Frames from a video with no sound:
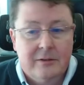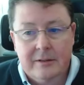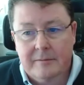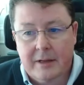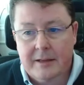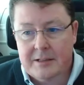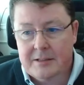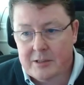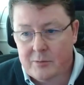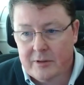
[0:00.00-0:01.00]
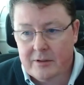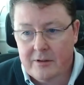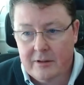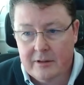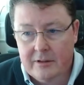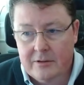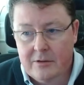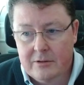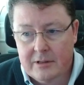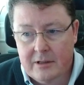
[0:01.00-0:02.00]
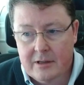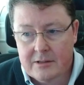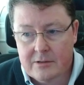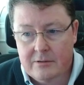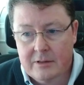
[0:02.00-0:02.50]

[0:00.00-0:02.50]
And I guess that's why they're calling it the Goldilocks zone.